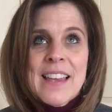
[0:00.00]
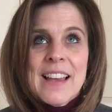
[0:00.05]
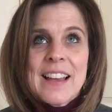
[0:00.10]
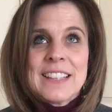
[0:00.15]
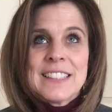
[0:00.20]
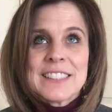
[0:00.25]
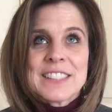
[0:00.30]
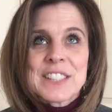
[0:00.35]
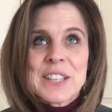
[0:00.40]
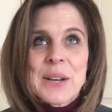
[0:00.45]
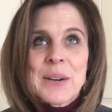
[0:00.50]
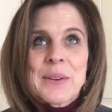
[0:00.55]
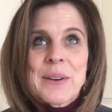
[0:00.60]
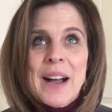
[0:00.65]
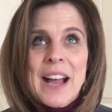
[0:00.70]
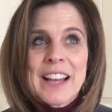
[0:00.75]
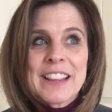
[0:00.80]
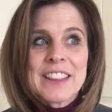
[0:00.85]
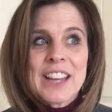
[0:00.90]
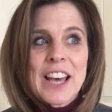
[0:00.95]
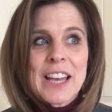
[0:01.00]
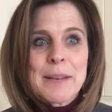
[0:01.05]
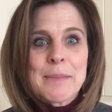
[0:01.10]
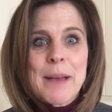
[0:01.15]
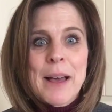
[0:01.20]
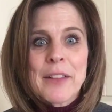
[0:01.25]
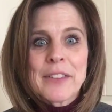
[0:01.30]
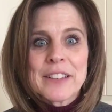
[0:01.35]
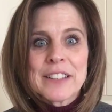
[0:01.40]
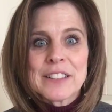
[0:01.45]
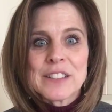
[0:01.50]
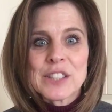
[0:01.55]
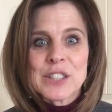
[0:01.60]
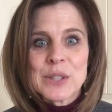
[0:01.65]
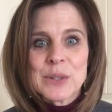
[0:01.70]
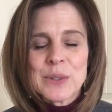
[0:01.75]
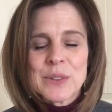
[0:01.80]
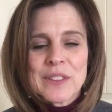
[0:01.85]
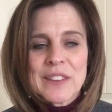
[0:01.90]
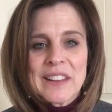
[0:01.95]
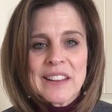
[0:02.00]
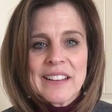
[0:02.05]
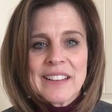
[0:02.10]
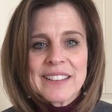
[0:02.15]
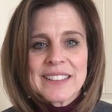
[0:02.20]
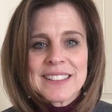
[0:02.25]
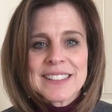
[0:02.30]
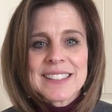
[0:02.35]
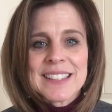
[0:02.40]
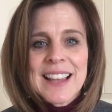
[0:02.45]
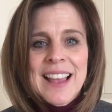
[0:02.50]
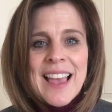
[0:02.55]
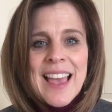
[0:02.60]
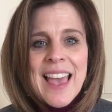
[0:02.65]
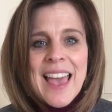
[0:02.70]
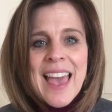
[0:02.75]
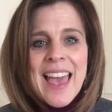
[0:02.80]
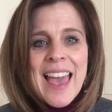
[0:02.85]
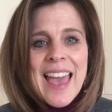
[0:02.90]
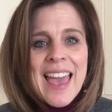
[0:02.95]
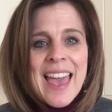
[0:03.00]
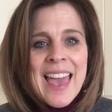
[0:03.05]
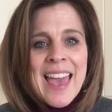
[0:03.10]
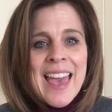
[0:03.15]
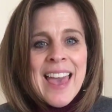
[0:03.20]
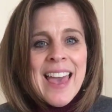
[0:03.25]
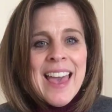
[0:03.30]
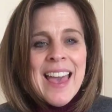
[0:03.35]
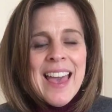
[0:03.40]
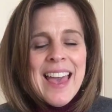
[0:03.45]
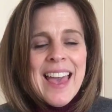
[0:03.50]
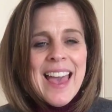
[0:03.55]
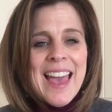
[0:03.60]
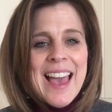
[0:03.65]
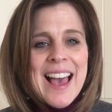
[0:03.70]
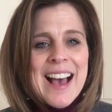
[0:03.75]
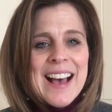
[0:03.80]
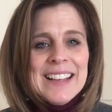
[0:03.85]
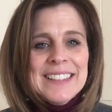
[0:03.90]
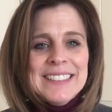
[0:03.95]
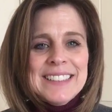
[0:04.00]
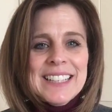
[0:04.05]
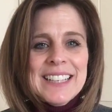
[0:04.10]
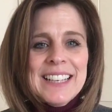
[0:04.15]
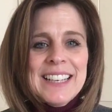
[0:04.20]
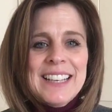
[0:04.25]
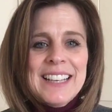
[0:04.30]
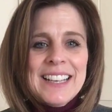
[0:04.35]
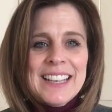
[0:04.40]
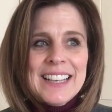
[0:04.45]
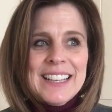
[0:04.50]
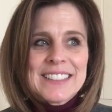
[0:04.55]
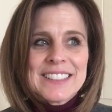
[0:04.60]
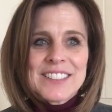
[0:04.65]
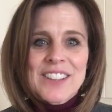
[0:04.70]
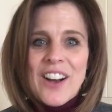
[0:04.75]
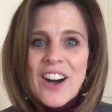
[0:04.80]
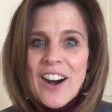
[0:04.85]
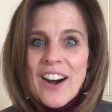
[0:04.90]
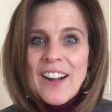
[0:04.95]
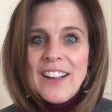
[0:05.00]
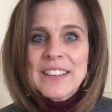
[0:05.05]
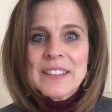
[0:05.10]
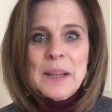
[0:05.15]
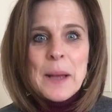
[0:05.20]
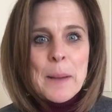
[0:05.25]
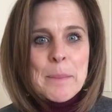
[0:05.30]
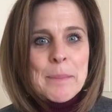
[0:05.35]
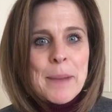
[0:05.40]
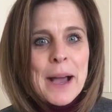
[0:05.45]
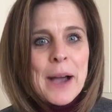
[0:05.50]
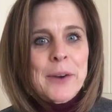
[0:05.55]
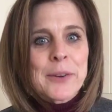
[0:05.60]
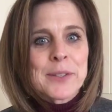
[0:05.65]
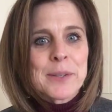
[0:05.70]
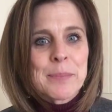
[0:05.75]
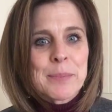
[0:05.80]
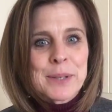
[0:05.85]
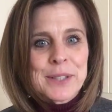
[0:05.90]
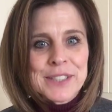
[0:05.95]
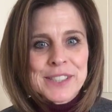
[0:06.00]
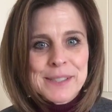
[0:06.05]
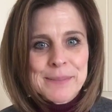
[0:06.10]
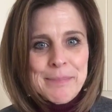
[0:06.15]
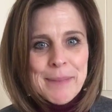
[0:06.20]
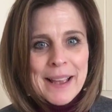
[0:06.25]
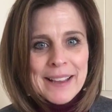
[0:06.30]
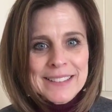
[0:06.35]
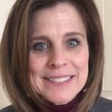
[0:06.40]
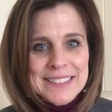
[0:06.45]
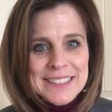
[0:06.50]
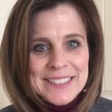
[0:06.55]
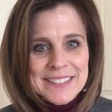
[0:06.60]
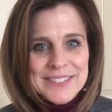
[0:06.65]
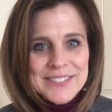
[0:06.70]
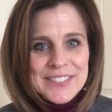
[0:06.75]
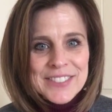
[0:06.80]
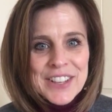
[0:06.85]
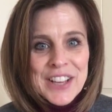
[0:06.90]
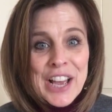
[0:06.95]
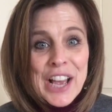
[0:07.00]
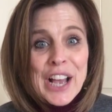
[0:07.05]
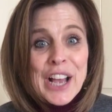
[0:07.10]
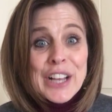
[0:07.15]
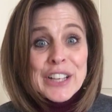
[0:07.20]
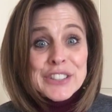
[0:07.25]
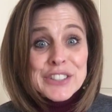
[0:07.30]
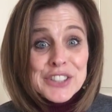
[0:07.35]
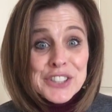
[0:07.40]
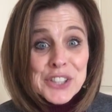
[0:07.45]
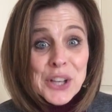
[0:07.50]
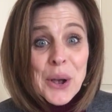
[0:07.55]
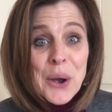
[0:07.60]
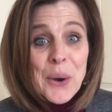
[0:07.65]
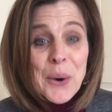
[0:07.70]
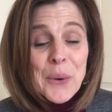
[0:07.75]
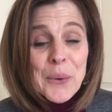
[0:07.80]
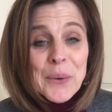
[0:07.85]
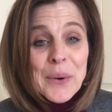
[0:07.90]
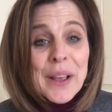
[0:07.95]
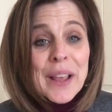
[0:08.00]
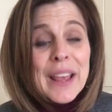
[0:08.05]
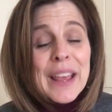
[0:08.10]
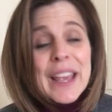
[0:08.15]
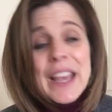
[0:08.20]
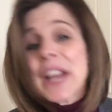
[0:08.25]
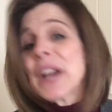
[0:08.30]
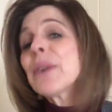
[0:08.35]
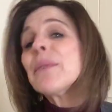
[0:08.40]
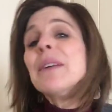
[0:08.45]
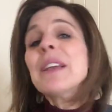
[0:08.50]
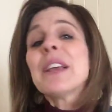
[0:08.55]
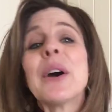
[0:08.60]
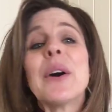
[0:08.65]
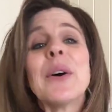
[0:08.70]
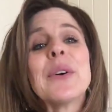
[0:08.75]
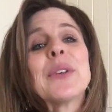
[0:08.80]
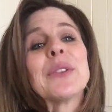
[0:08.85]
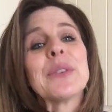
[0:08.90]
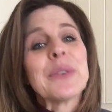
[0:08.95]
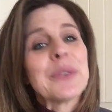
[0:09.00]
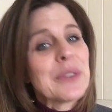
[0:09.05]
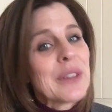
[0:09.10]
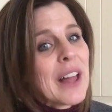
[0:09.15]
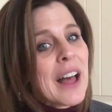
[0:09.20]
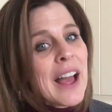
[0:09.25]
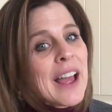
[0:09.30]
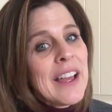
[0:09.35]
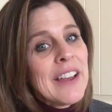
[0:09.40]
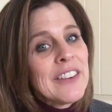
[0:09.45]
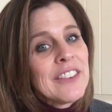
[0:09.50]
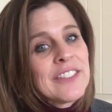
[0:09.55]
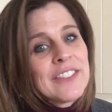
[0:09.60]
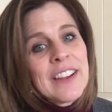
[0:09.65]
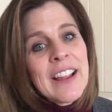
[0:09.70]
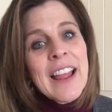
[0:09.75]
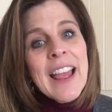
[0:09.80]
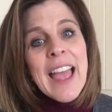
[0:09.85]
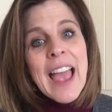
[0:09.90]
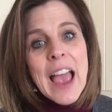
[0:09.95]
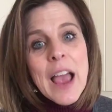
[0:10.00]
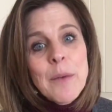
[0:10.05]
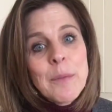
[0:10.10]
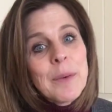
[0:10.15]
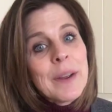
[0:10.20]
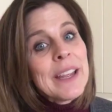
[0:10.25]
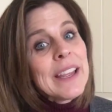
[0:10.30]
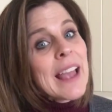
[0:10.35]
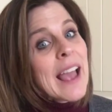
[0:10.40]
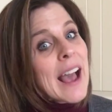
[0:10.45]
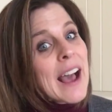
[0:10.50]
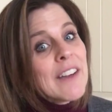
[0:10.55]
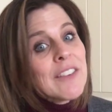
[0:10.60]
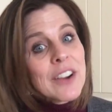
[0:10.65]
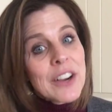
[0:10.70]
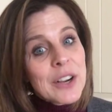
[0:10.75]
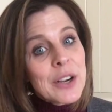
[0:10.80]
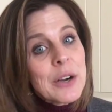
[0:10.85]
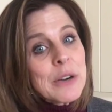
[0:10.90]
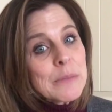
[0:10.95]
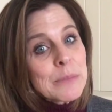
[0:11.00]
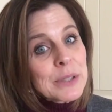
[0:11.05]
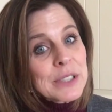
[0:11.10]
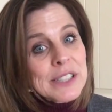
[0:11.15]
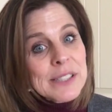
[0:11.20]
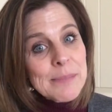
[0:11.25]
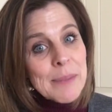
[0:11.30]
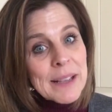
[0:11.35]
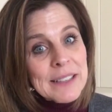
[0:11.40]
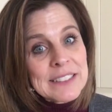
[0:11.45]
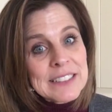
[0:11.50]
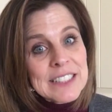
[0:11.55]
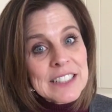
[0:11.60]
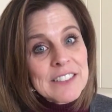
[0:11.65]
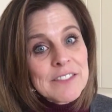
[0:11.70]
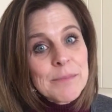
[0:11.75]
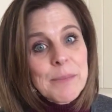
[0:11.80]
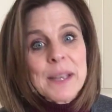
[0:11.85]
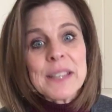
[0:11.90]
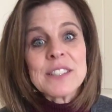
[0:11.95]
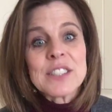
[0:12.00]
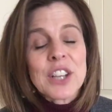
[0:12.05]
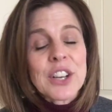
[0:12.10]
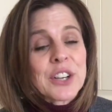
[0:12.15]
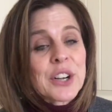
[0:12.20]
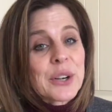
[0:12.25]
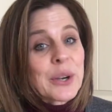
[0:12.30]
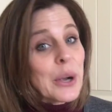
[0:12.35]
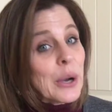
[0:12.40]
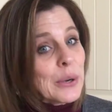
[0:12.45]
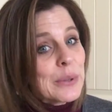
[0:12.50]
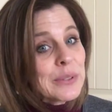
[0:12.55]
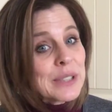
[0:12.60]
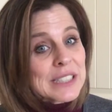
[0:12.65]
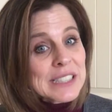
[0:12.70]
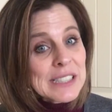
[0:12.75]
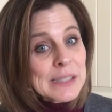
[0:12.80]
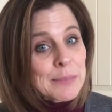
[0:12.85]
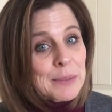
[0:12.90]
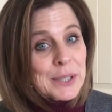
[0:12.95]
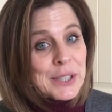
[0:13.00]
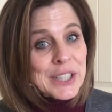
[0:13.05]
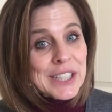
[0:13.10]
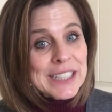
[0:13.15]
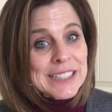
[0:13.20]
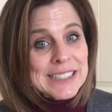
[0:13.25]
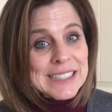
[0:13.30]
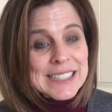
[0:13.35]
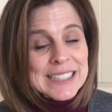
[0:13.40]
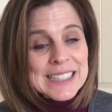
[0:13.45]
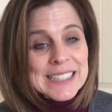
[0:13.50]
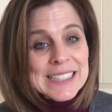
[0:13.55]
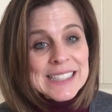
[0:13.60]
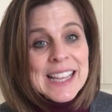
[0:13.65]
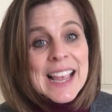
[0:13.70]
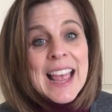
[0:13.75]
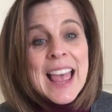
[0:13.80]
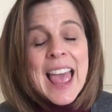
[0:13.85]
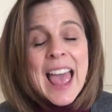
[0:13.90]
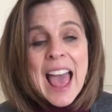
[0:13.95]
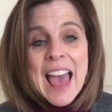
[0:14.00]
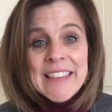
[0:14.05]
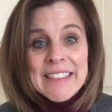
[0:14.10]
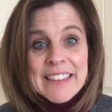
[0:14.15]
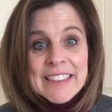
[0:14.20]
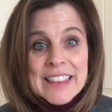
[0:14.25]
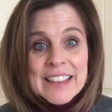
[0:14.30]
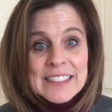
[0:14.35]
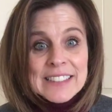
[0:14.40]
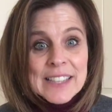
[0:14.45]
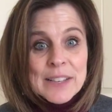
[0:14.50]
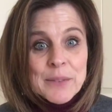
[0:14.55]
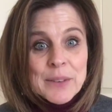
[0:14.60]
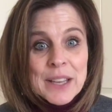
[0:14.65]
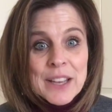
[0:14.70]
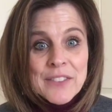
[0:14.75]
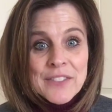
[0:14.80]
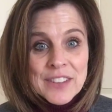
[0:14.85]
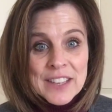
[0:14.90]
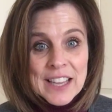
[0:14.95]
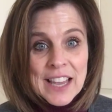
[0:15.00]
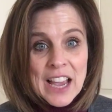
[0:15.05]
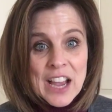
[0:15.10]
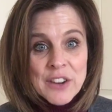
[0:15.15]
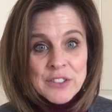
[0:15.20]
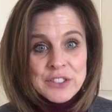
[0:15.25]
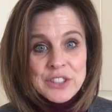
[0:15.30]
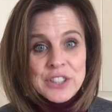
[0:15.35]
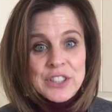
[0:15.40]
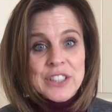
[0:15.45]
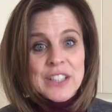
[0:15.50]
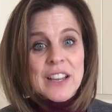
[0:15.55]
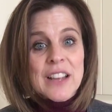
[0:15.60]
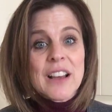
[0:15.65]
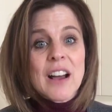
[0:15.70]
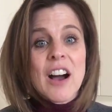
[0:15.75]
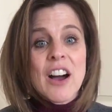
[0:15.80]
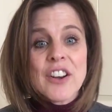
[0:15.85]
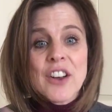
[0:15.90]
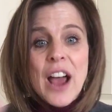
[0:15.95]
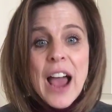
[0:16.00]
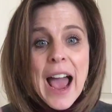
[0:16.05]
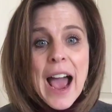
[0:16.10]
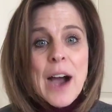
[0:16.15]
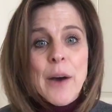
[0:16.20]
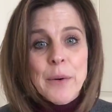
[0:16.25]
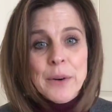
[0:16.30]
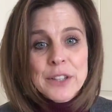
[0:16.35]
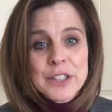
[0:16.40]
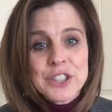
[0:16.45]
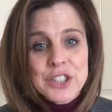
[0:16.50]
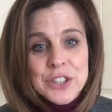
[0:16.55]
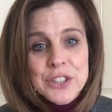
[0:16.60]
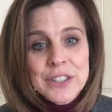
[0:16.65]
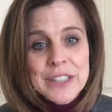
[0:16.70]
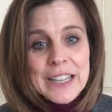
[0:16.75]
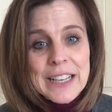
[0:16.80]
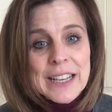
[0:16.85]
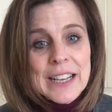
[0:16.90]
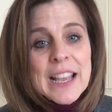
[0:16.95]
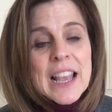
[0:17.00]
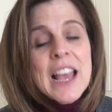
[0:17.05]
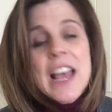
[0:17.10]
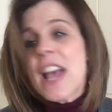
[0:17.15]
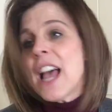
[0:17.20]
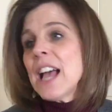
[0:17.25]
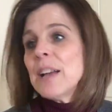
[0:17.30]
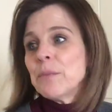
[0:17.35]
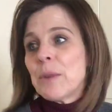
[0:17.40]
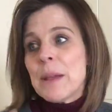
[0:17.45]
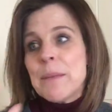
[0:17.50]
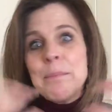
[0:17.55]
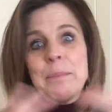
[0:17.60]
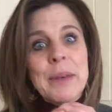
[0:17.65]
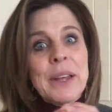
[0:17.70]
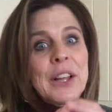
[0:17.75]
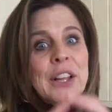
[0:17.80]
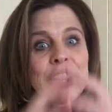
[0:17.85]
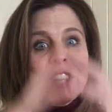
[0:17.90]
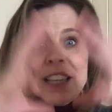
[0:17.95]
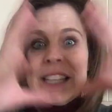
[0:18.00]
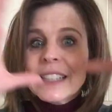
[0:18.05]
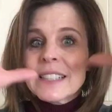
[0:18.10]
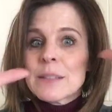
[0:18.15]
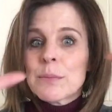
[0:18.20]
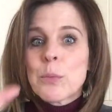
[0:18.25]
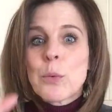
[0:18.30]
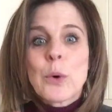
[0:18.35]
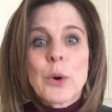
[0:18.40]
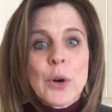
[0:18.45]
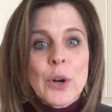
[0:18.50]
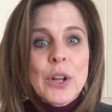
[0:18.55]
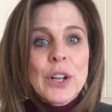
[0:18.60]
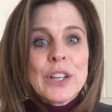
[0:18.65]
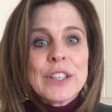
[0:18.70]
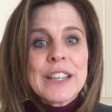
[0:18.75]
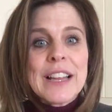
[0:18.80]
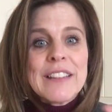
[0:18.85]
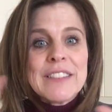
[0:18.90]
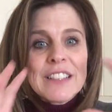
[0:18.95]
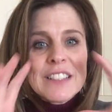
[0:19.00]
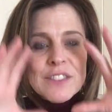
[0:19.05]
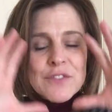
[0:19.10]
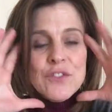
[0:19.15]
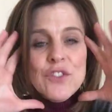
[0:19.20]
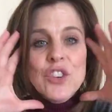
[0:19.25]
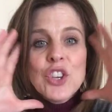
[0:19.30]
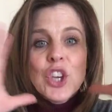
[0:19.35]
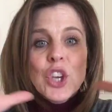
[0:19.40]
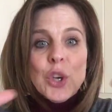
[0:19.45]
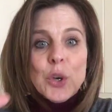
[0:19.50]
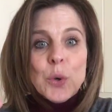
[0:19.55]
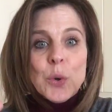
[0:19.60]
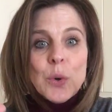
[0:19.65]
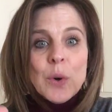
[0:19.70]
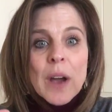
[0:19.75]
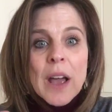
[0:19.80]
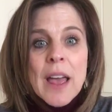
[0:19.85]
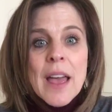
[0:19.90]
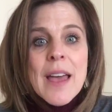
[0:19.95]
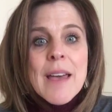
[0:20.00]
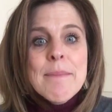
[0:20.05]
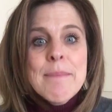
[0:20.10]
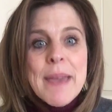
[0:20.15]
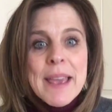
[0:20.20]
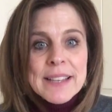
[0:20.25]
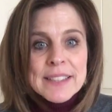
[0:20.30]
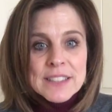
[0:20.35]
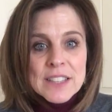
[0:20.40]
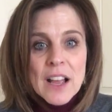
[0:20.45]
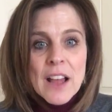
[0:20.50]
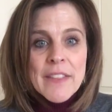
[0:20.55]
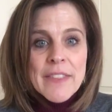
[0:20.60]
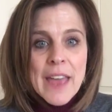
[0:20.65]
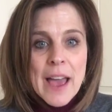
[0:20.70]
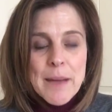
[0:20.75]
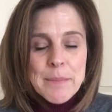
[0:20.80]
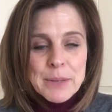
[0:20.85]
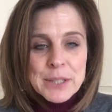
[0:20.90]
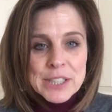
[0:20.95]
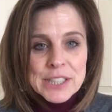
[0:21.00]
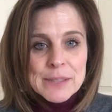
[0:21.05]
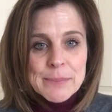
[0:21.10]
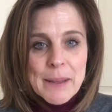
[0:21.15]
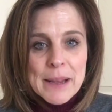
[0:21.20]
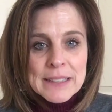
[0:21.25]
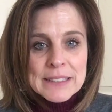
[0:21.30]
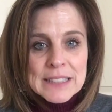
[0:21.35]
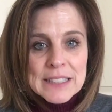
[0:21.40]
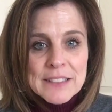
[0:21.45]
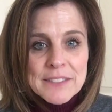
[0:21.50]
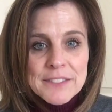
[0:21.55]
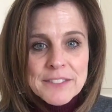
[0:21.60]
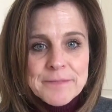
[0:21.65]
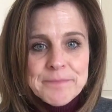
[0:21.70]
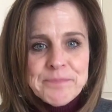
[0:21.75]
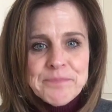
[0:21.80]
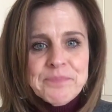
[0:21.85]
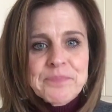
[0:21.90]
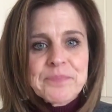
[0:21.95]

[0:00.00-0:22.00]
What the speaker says: And so I thought about these two things, and it's all about perspective. So here go through life, and we have our own perspective based on our own experiences and the things that we have encountered on our journey. And we build this world and this view based on that perspective.